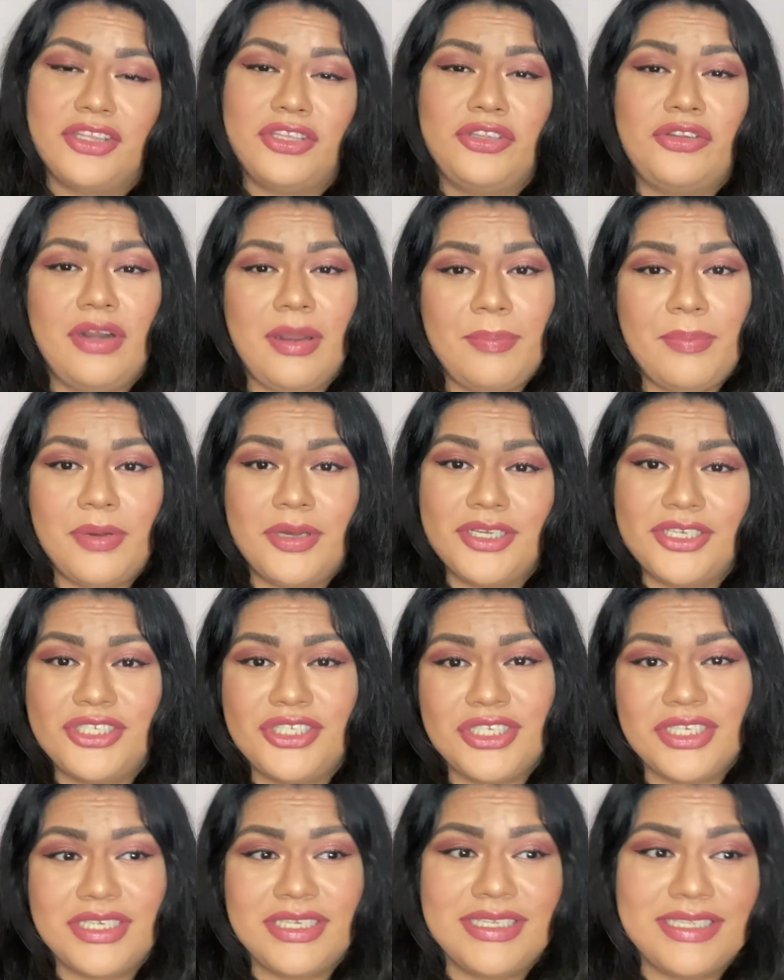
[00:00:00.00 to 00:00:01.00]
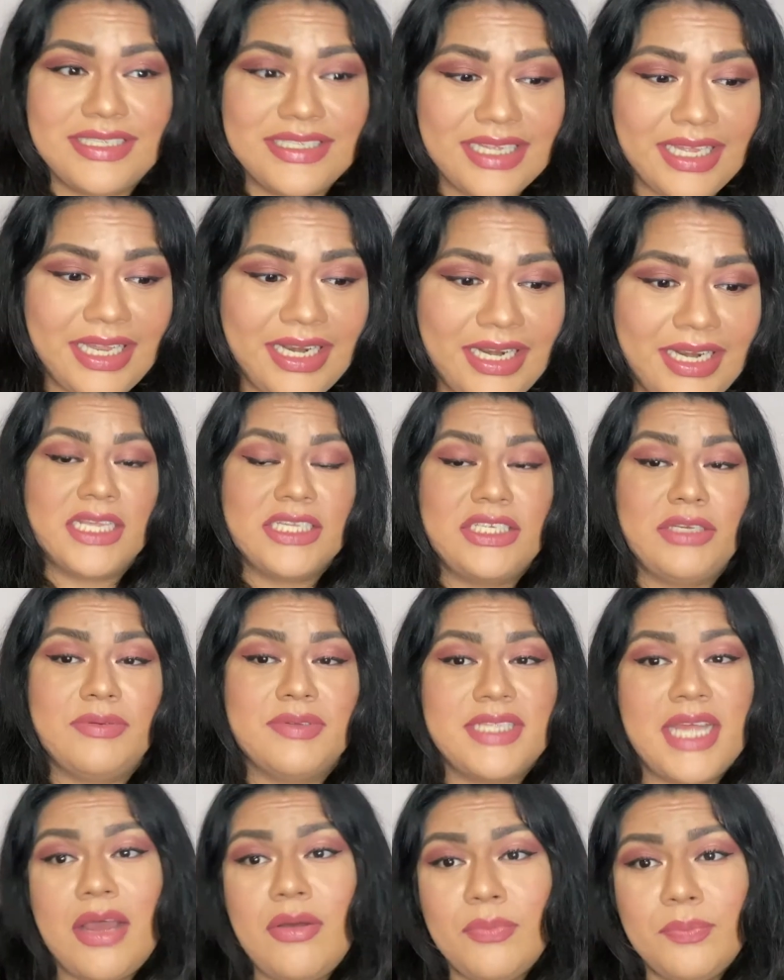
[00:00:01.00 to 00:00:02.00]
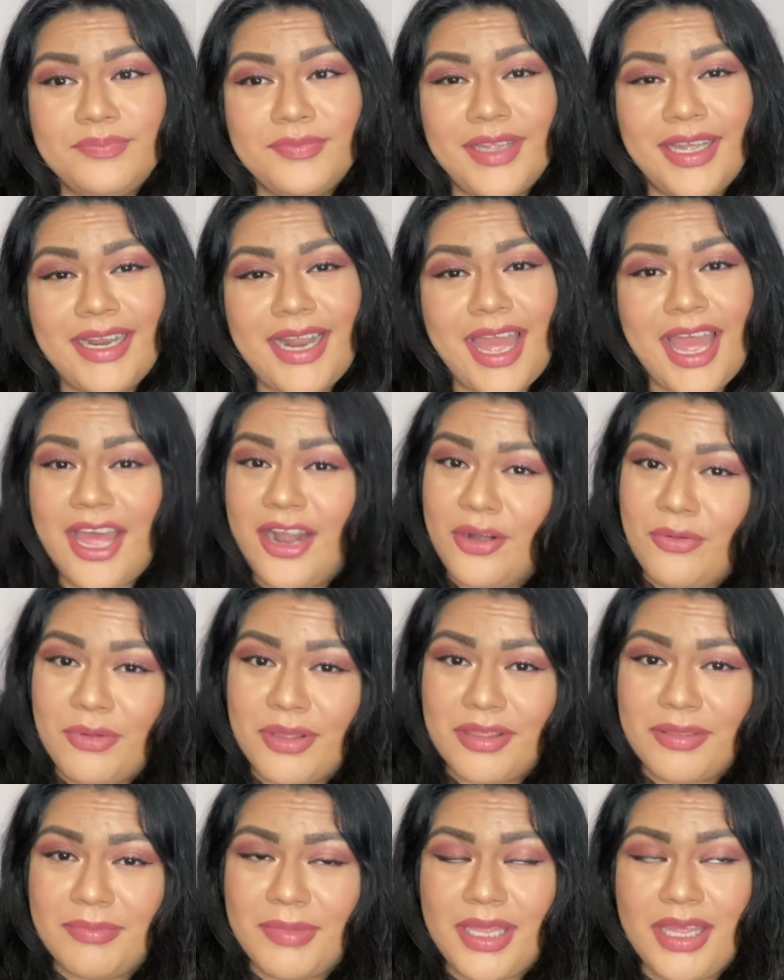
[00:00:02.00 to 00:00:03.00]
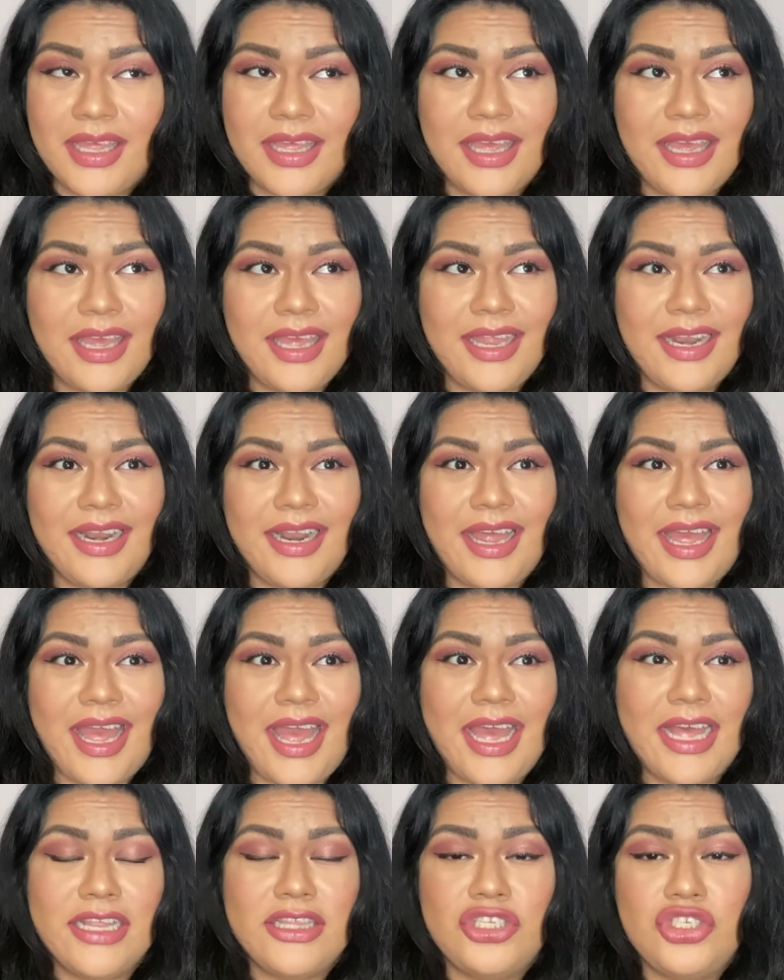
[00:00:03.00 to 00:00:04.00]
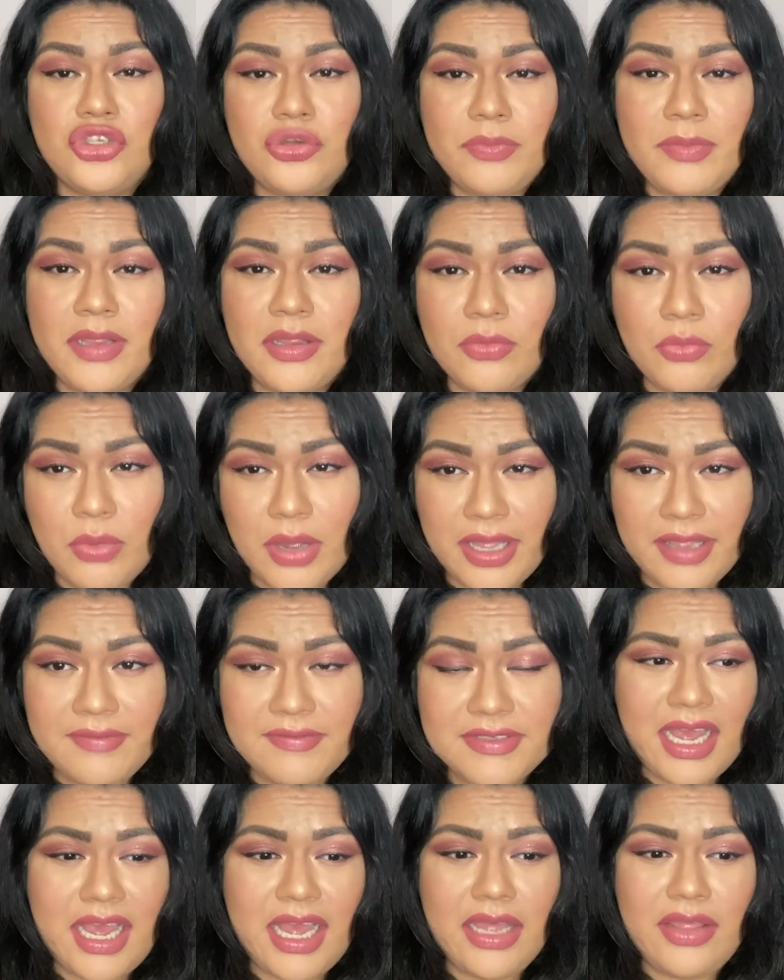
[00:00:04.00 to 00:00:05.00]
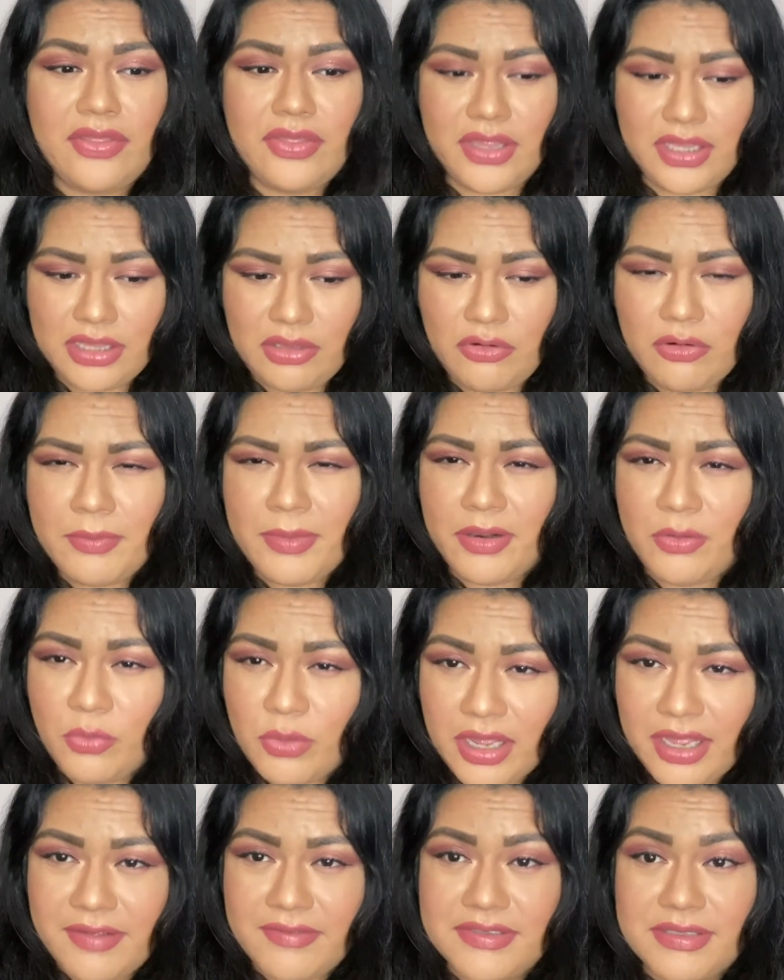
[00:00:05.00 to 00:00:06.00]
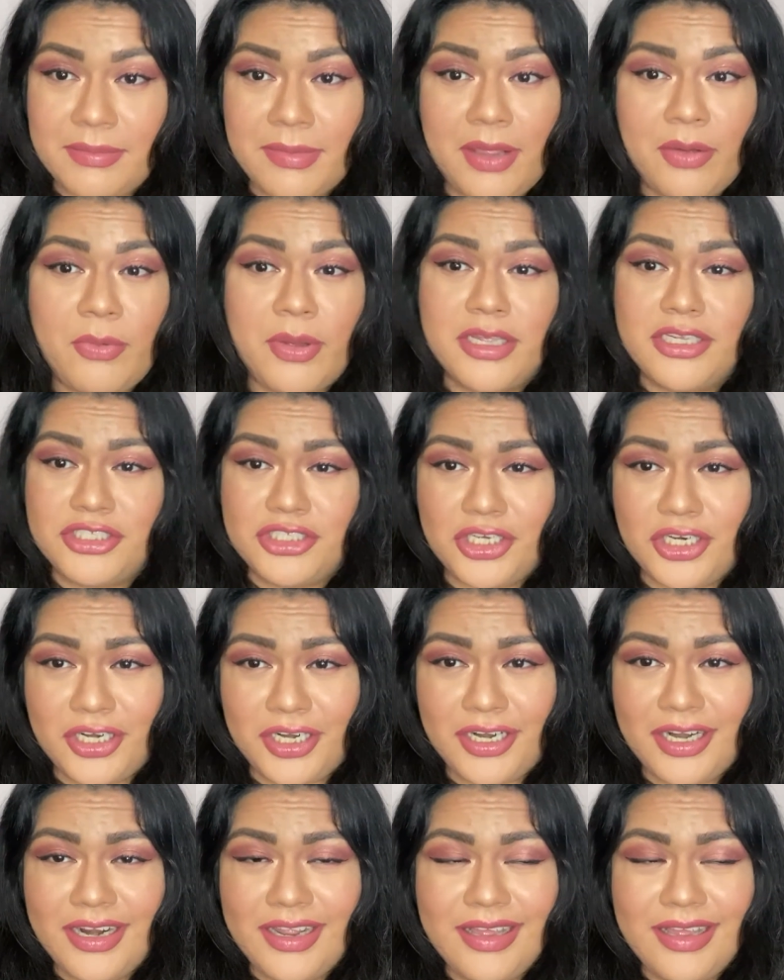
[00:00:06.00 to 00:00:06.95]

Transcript: 3 pushes and she was out, and I had her with me. And I had 2 midwives. I think they were midwives. I'm not quite sure.